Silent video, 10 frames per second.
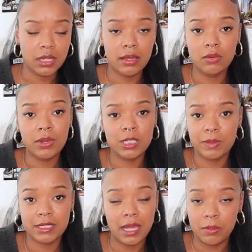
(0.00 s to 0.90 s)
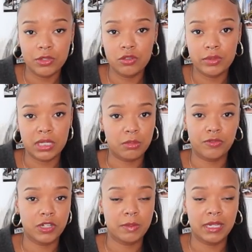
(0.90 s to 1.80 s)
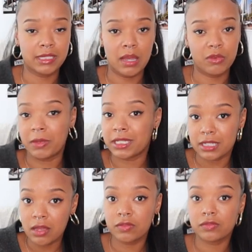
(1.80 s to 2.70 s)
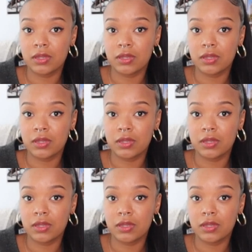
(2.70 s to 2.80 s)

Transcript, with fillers: I don't want to spend time with you because I prefer spending time with myself.